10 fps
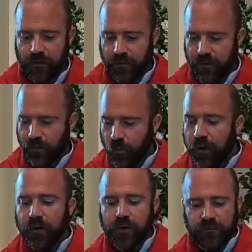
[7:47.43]
Where
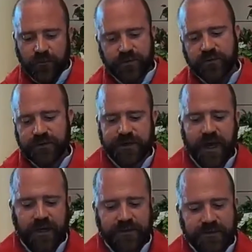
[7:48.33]
are your virtuous
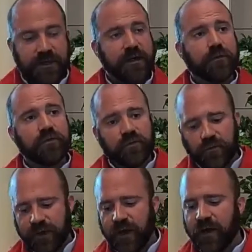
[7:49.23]
acts? See, your true
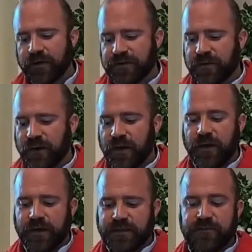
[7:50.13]
character
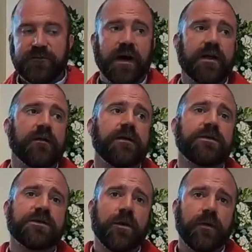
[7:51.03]
is finally
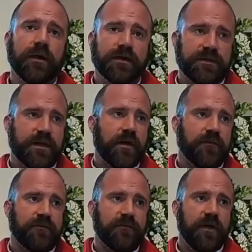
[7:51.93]
showing itself.
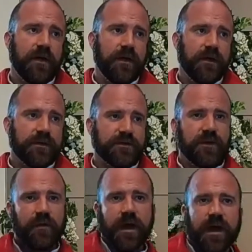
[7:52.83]
And so you
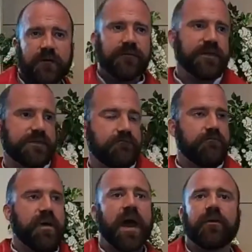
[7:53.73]
have this
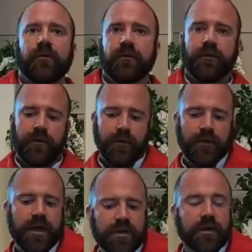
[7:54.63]
battle,
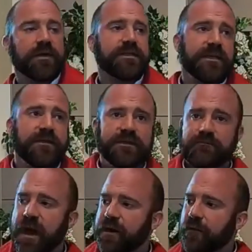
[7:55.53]
and you're going to see this
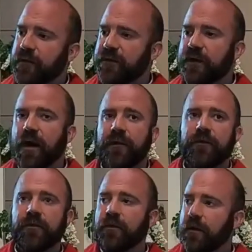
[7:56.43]
battle within
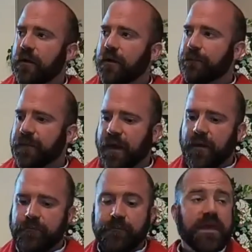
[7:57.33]
other
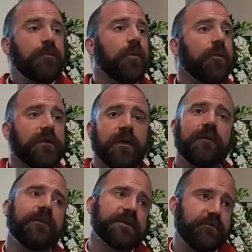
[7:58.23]
people within
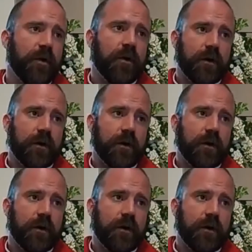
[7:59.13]
this book,